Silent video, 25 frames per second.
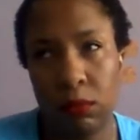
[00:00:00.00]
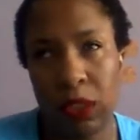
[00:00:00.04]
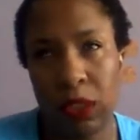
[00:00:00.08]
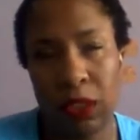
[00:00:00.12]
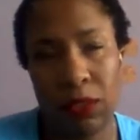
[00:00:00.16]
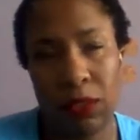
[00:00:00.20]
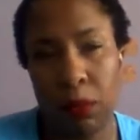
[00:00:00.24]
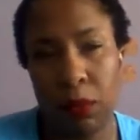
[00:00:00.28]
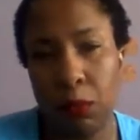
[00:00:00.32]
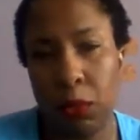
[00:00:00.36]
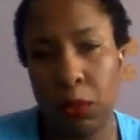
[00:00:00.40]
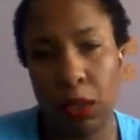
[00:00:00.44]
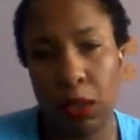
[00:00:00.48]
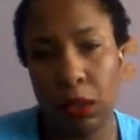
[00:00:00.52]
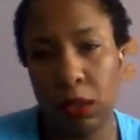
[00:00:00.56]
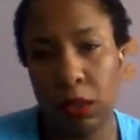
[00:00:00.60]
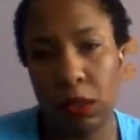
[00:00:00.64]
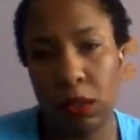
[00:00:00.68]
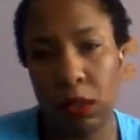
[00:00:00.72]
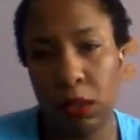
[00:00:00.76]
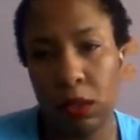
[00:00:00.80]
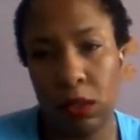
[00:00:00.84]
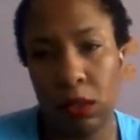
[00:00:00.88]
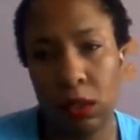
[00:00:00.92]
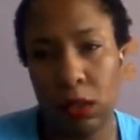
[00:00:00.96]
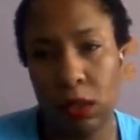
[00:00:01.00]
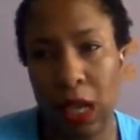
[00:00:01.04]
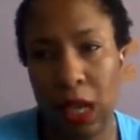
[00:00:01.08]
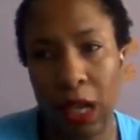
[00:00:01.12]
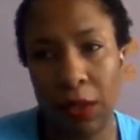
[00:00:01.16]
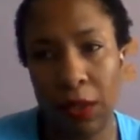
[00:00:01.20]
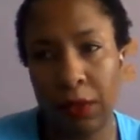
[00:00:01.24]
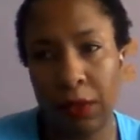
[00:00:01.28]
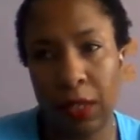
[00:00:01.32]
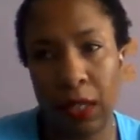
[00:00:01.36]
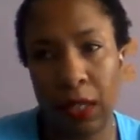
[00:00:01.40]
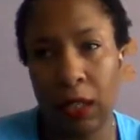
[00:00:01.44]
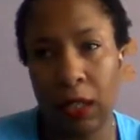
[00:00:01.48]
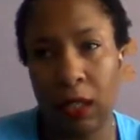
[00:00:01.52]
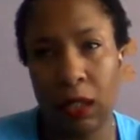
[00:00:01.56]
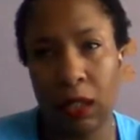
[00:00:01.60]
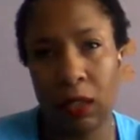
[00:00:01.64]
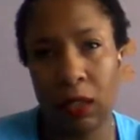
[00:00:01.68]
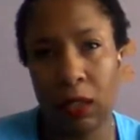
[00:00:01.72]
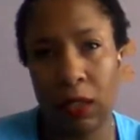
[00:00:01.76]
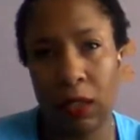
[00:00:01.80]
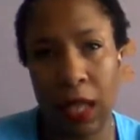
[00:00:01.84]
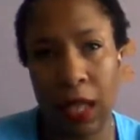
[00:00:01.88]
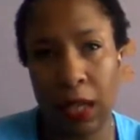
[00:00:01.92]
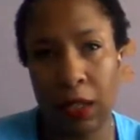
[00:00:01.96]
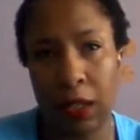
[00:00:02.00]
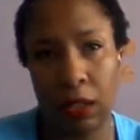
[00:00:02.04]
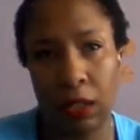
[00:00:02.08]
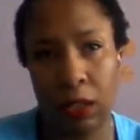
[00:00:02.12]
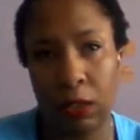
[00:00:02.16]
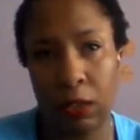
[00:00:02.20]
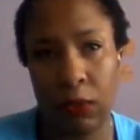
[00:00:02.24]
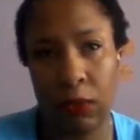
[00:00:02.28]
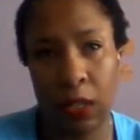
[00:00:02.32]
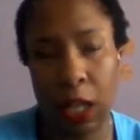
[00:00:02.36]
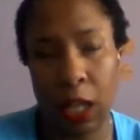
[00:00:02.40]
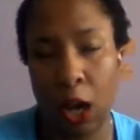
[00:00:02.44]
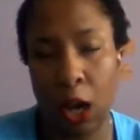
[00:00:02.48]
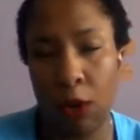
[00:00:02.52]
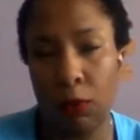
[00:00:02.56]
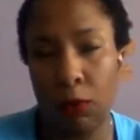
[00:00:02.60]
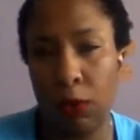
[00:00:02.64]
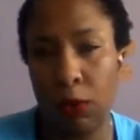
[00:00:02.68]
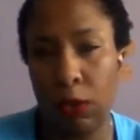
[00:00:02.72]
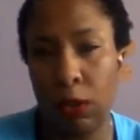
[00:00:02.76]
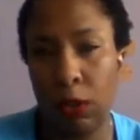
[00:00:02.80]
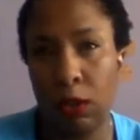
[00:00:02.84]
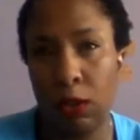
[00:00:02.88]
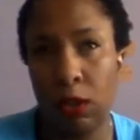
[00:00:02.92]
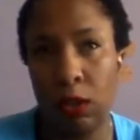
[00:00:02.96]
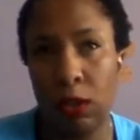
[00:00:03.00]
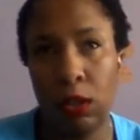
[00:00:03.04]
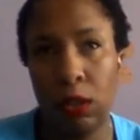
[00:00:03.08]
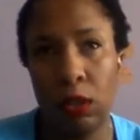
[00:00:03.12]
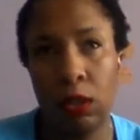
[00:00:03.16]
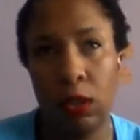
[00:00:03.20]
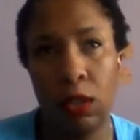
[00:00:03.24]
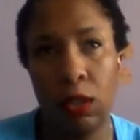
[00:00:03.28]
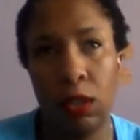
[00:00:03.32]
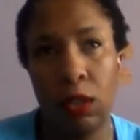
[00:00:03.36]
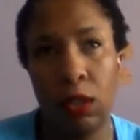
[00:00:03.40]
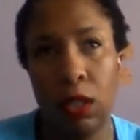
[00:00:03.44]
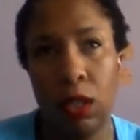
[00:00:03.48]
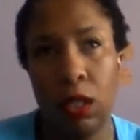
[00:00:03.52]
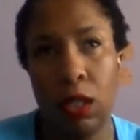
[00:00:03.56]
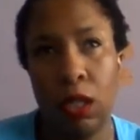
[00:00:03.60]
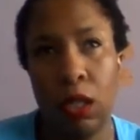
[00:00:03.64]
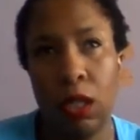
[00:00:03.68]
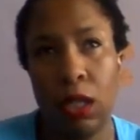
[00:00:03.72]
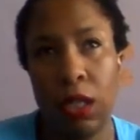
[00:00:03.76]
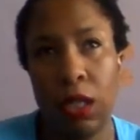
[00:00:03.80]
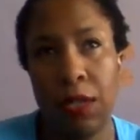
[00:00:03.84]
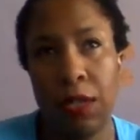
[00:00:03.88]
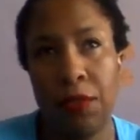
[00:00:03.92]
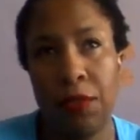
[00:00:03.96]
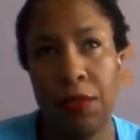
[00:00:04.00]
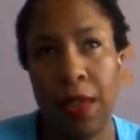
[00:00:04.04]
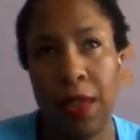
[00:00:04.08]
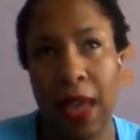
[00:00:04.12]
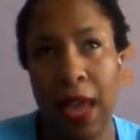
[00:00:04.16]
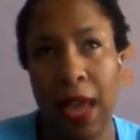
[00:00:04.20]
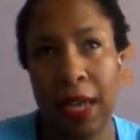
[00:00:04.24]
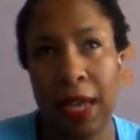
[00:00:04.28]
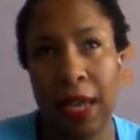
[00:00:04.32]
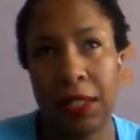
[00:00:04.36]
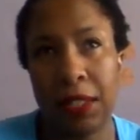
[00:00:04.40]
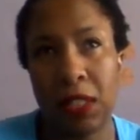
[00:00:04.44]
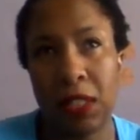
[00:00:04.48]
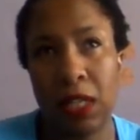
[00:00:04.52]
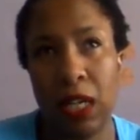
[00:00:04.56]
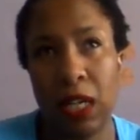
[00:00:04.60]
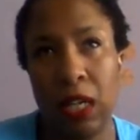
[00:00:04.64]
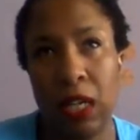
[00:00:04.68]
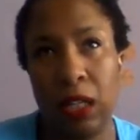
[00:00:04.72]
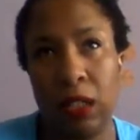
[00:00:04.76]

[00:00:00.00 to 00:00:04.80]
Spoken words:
different books out there that are really helpful in that.